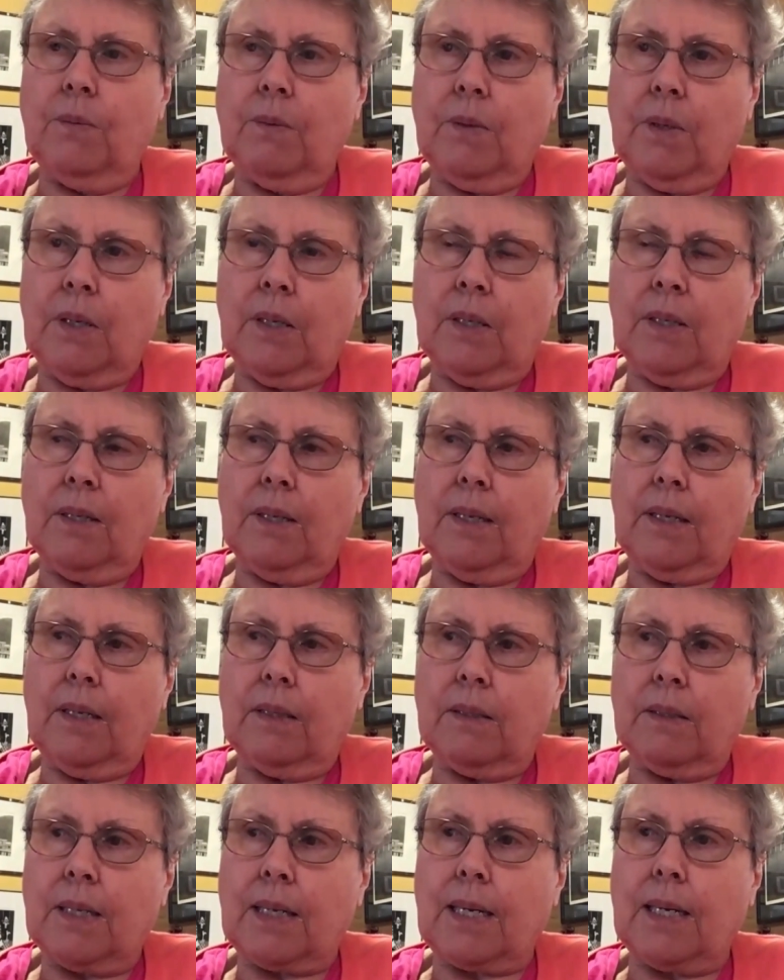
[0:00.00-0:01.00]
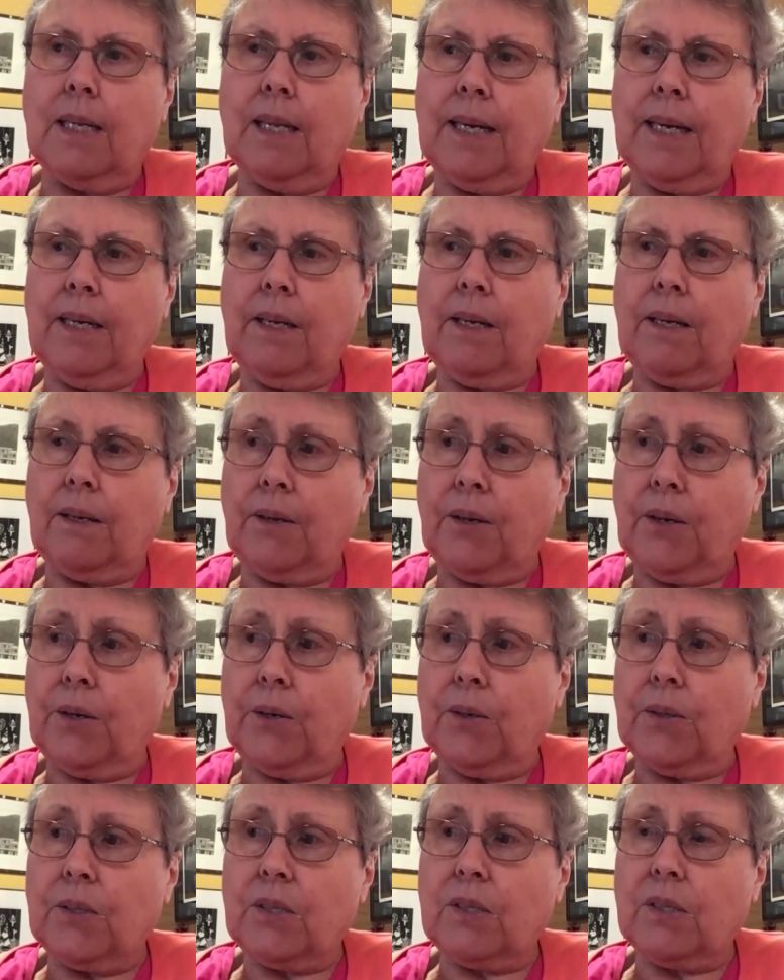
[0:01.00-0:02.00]
in the declining
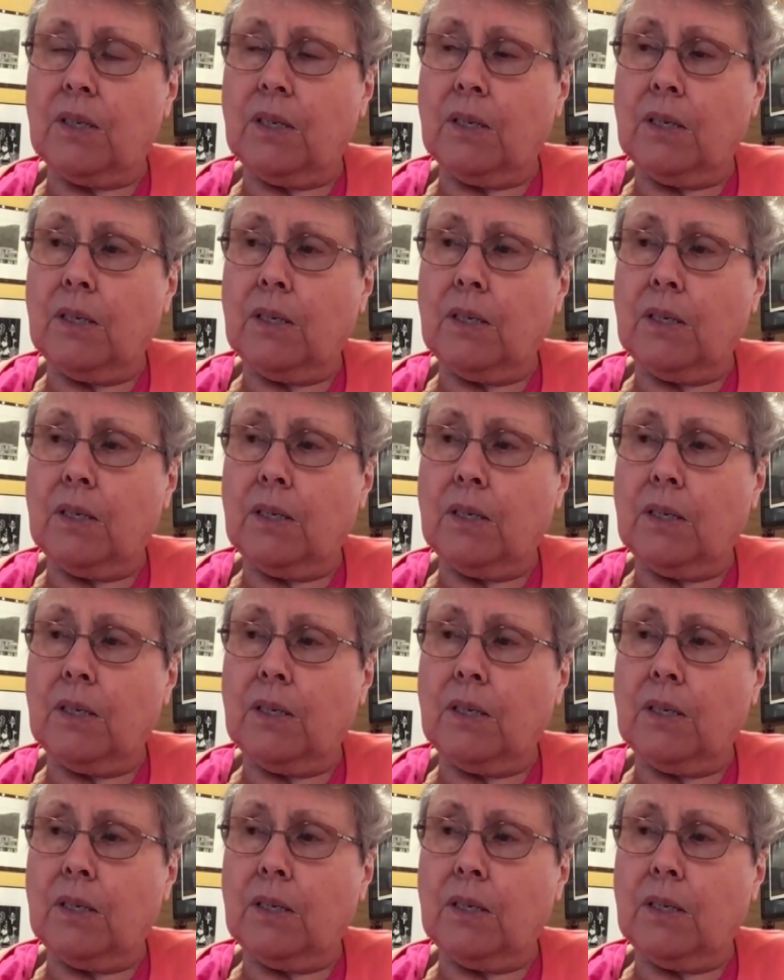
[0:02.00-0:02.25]
years,